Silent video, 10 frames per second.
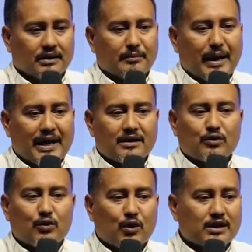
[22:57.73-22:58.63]
The man
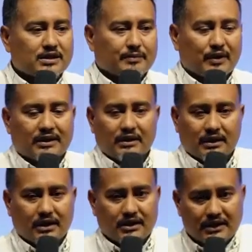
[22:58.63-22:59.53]
who works for
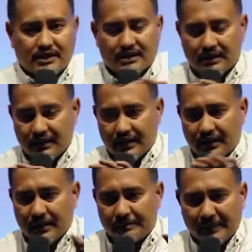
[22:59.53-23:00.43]
this
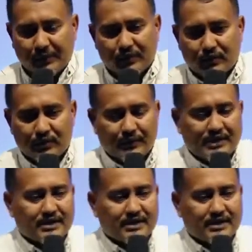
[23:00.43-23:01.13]
people group, his